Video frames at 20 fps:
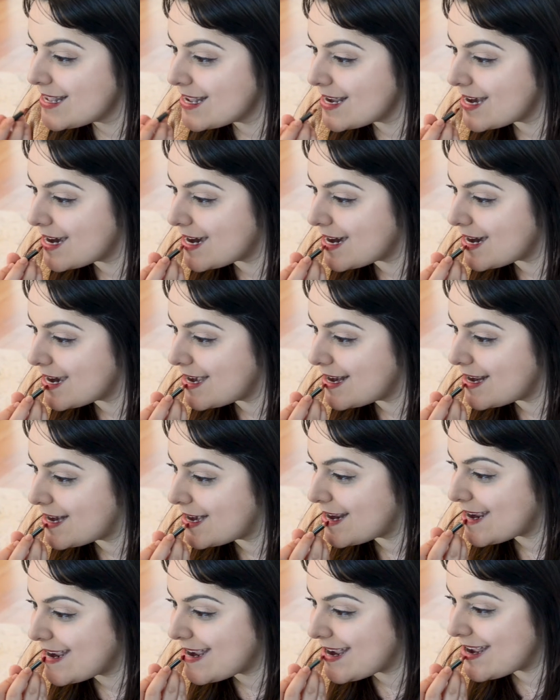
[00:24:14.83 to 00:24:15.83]
So you're already
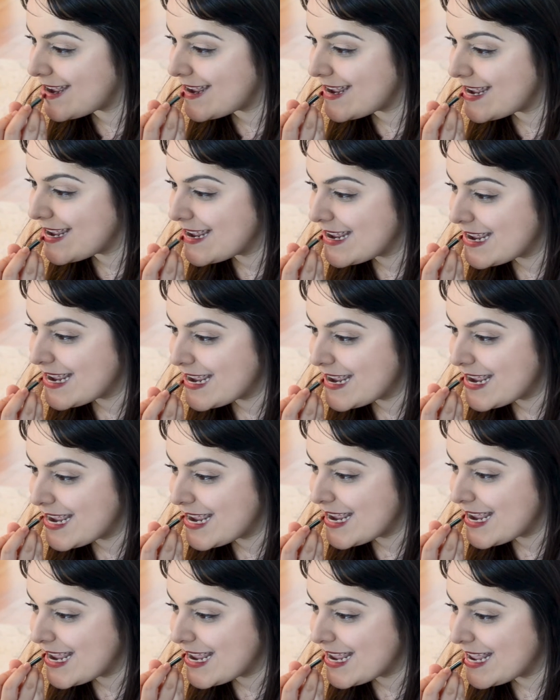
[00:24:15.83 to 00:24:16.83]
gonna have,
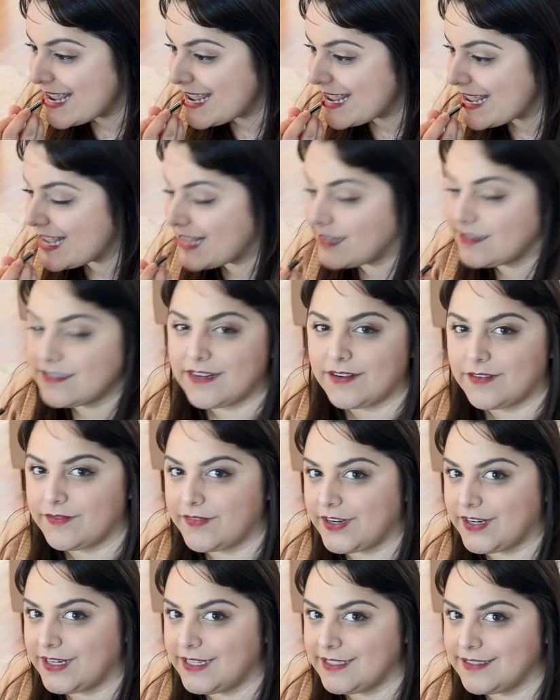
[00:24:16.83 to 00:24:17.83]
it's not
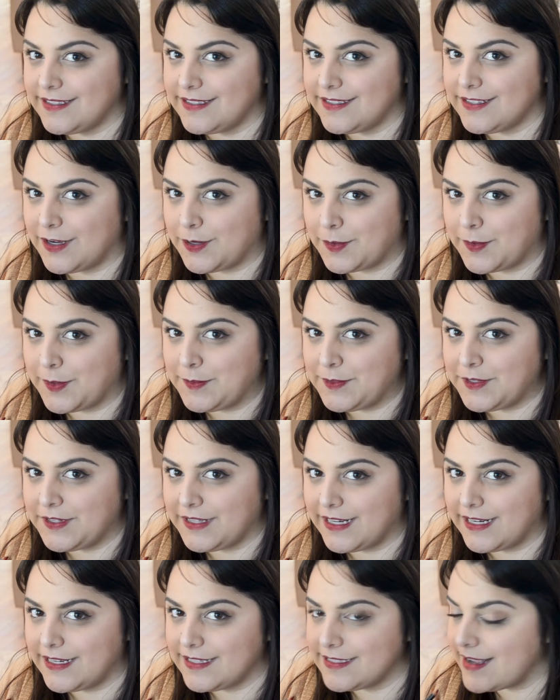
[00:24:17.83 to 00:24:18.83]
very easy to talk when I'm doing
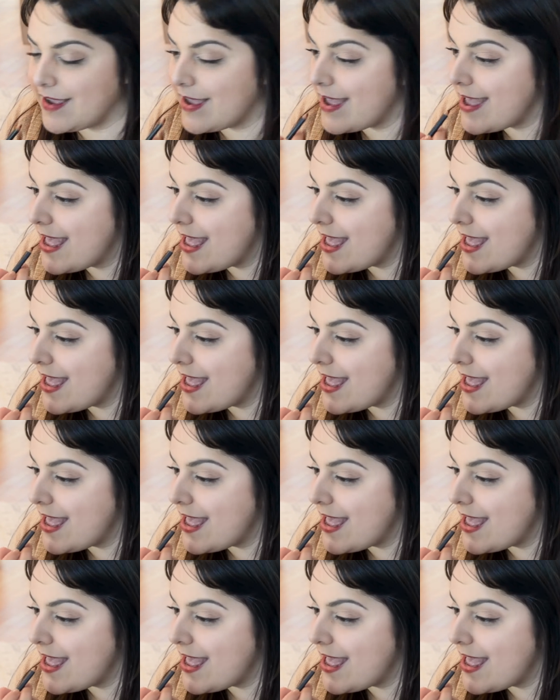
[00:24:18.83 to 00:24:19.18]
that, is it?